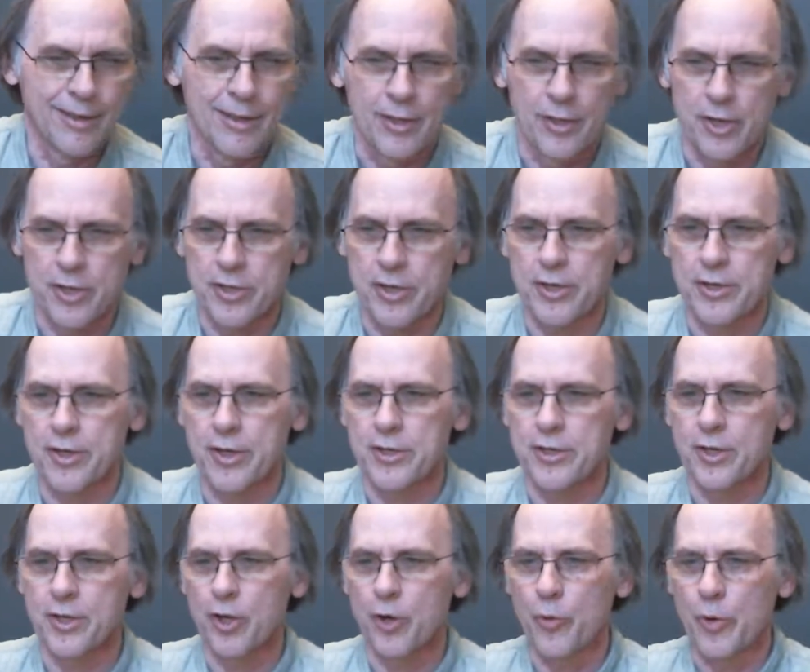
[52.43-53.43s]
there's a
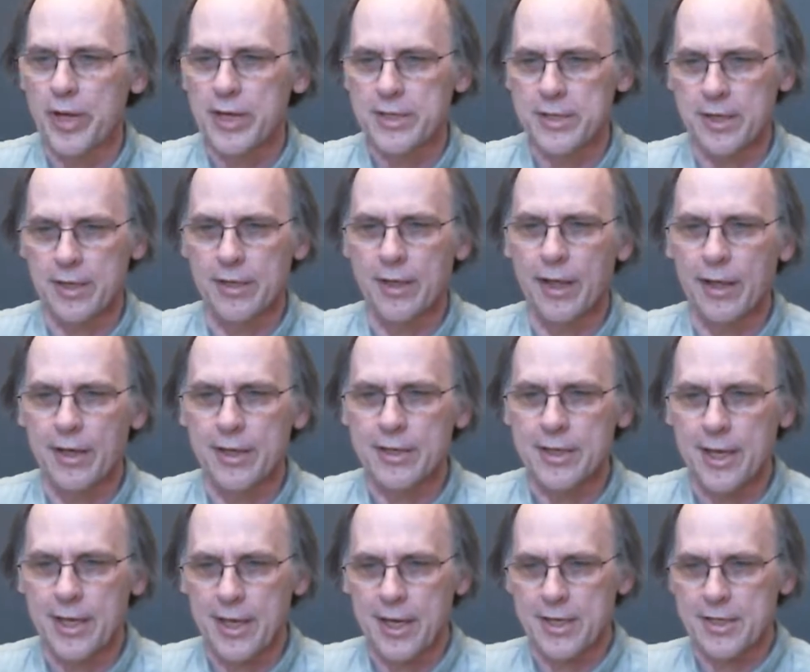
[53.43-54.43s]
good reason that
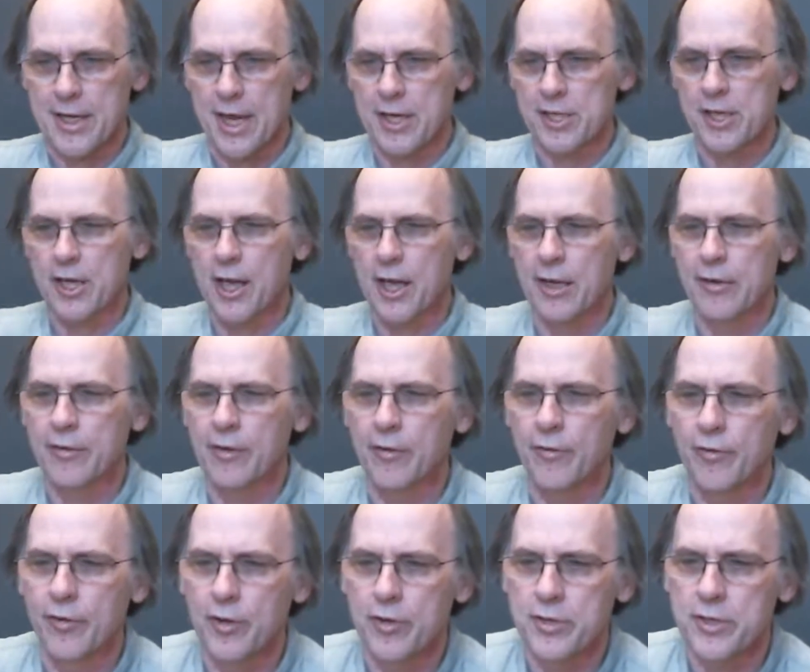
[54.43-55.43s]
it's actually kind of
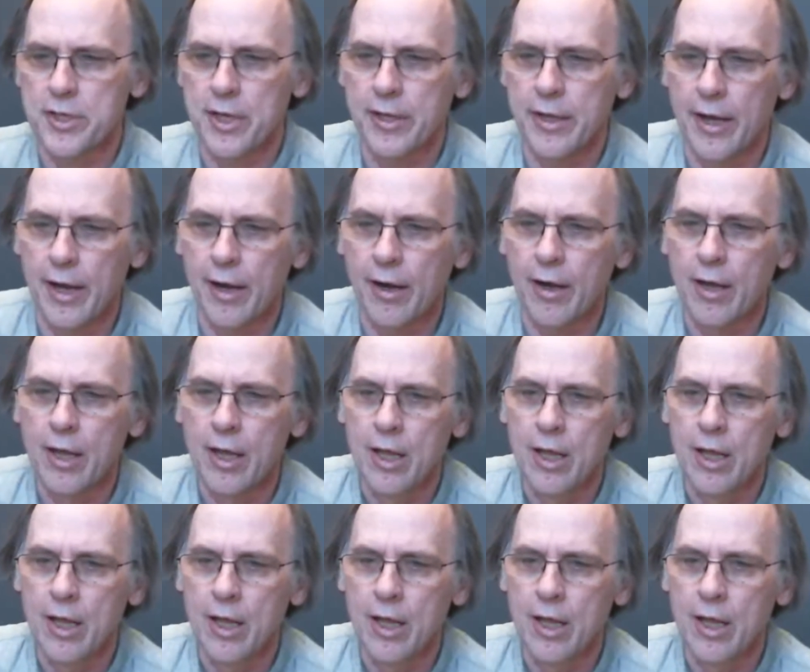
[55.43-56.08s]
confused in there.